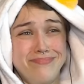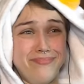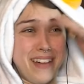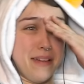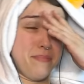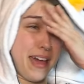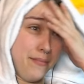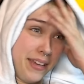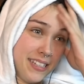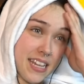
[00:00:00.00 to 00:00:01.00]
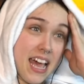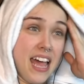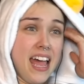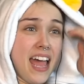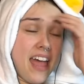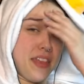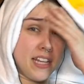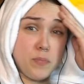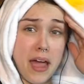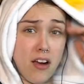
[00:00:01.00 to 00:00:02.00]
my babies. And then
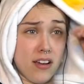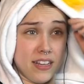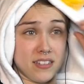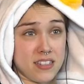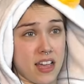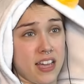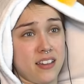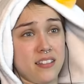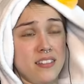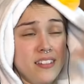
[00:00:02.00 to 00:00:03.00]
his parents, like,